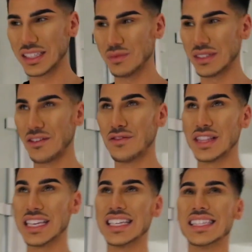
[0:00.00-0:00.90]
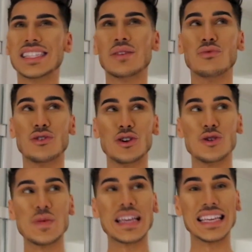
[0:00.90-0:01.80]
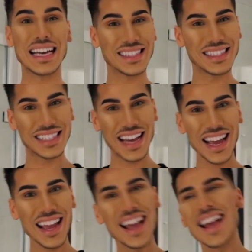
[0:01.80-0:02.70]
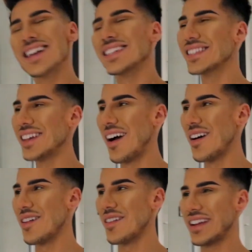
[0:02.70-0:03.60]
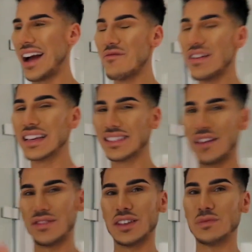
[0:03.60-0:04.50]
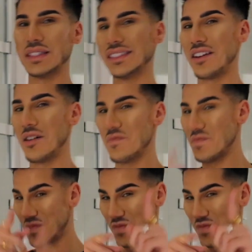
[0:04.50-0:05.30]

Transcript: some stuff for this room yesterday. So yeah, I'm really excited for those bits to come.